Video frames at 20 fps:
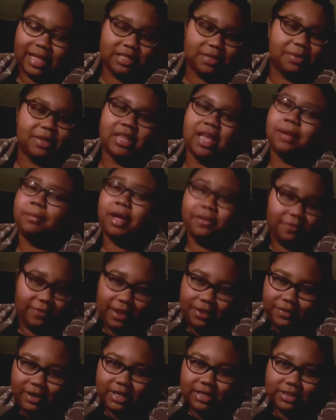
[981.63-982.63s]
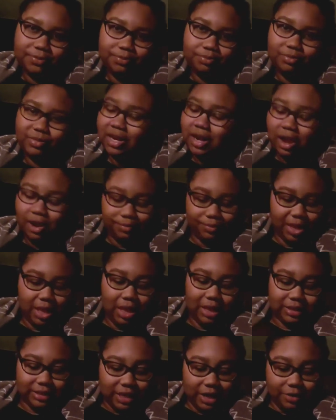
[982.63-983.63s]
but I don't want that to be like my
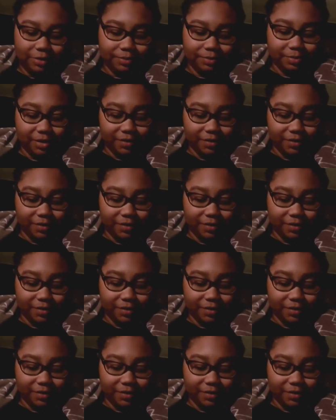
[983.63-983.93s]
favorite.